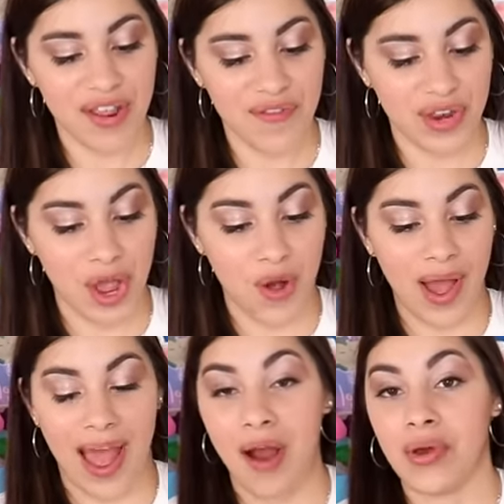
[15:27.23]
don't even know
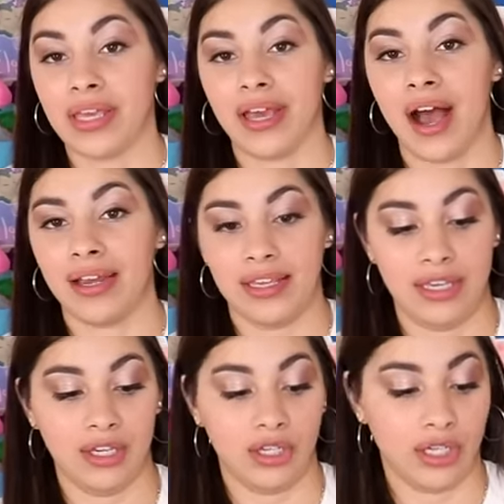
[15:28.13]
how it got
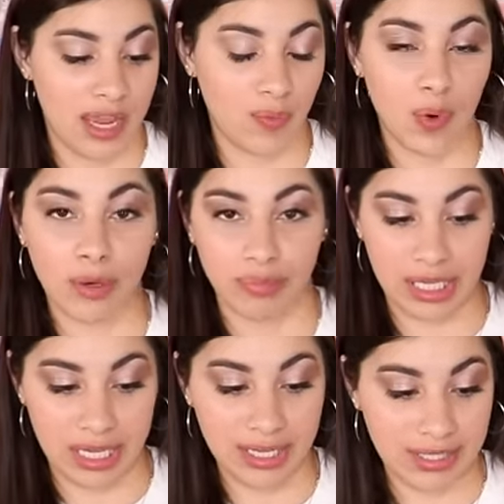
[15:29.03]
here in one
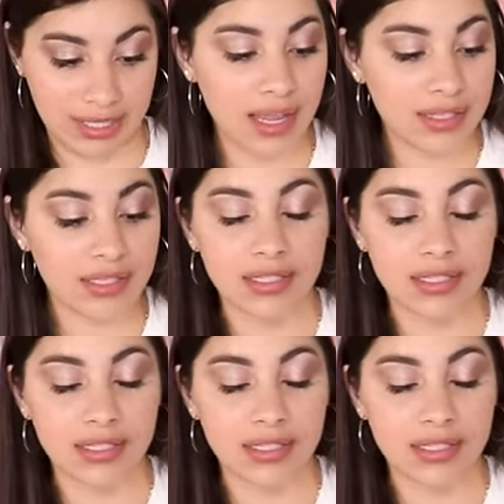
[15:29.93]
piece. It's a